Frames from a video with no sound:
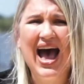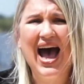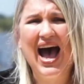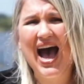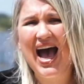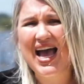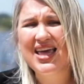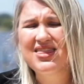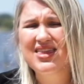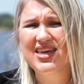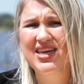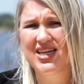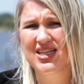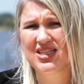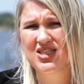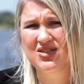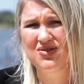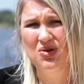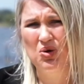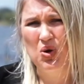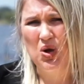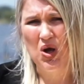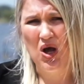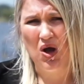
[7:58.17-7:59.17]
I think it's
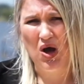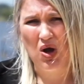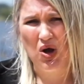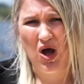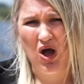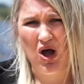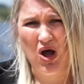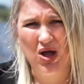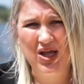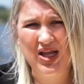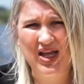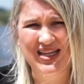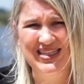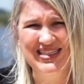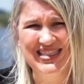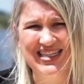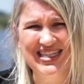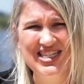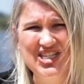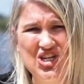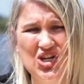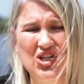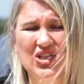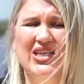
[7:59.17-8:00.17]
uh,
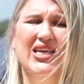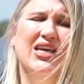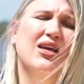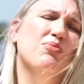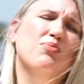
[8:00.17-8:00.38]
additionally